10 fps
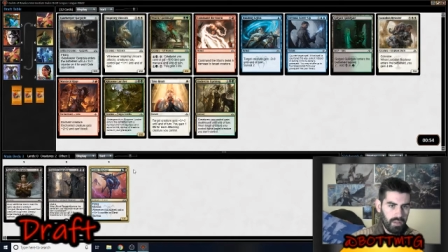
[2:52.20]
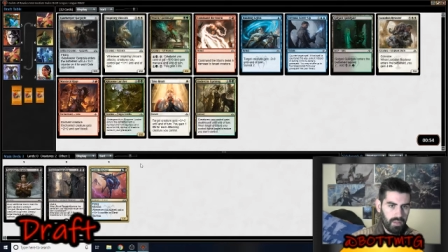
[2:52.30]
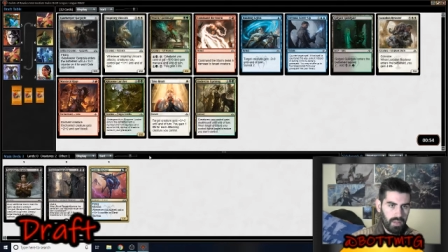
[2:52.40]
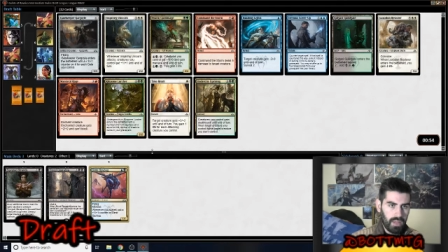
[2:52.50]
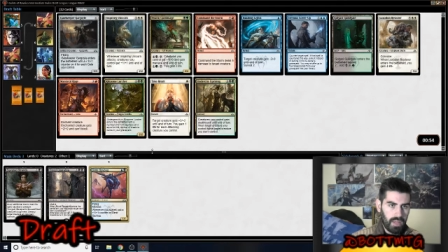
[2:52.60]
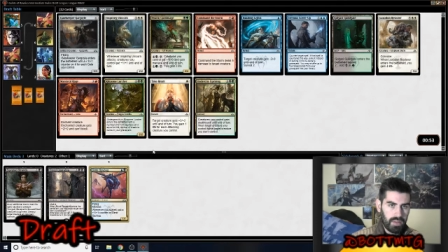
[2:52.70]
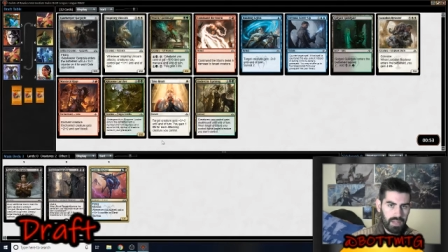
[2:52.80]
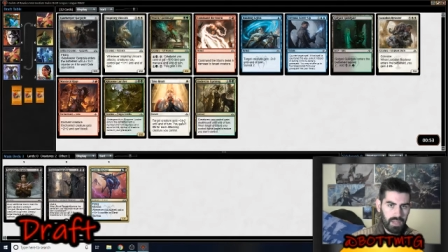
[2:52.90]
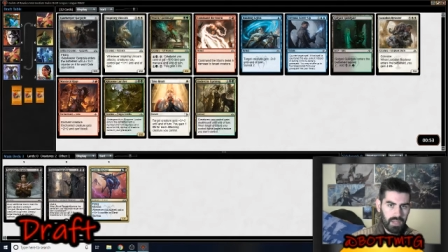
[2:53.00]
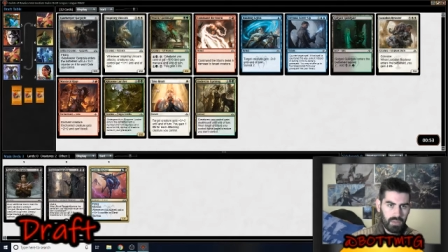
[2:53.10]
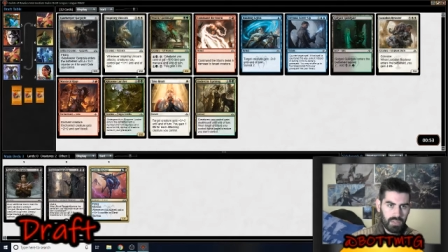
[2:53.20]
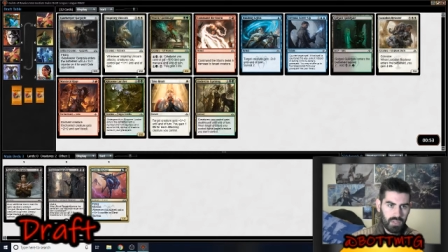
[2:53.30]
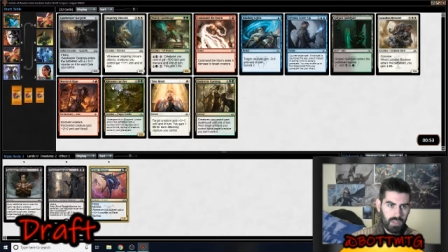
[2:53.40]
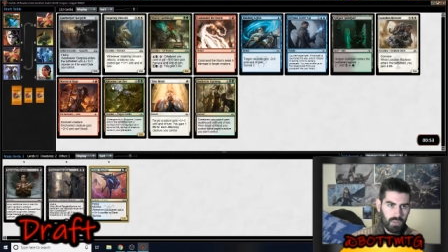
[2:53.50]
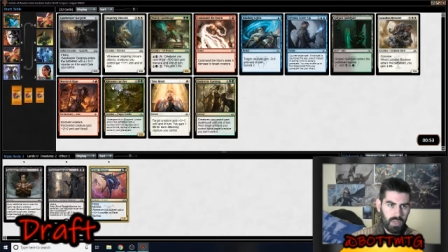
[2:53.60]
Now there's
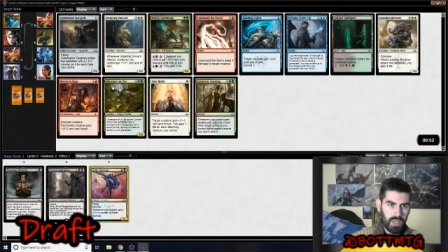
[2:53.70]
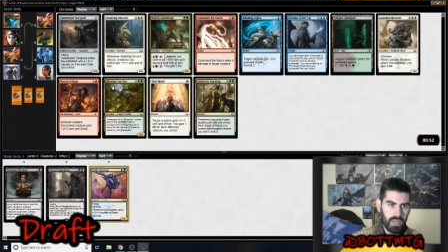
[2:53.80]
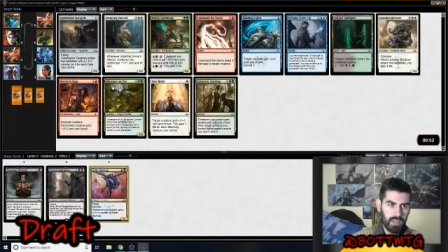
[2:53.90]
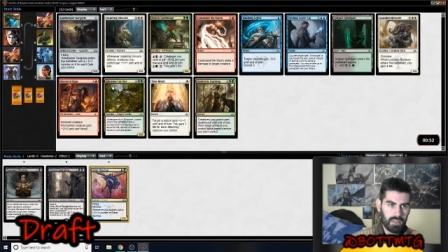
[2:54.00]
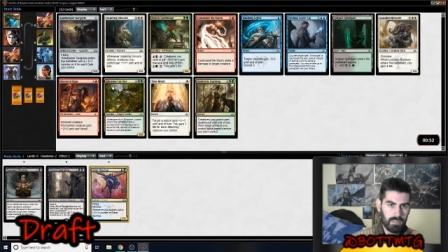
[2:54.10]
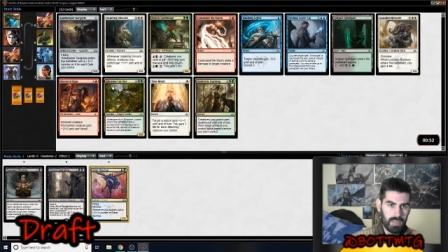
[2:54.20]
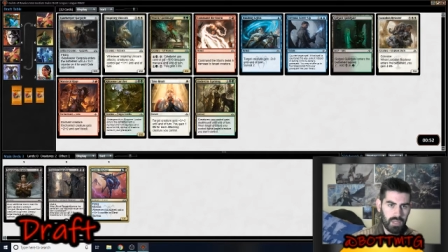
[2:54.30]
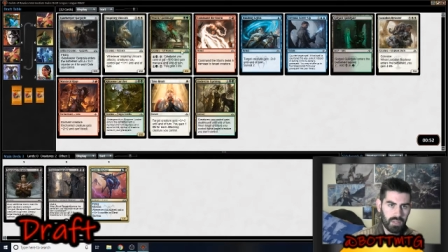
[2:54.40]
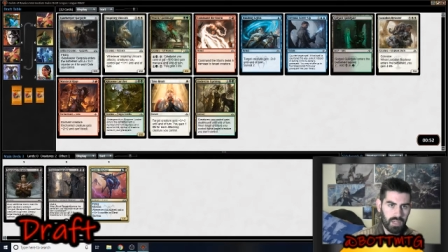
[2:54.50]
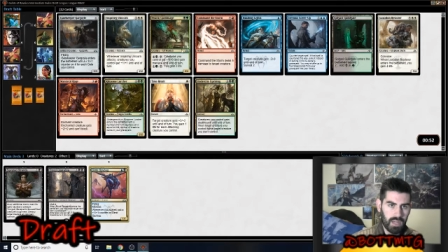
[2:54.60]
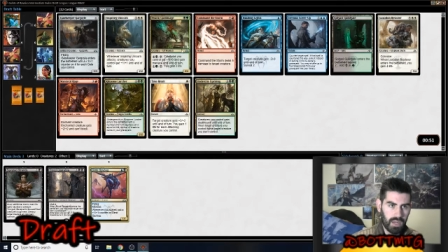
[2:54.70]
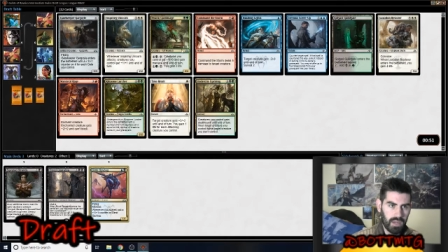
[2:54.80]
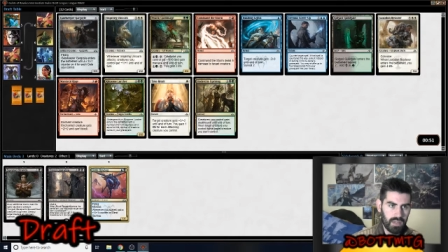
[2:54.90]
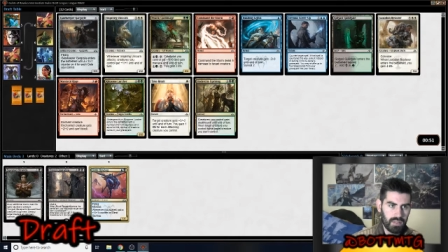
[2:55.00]
no Dimir card.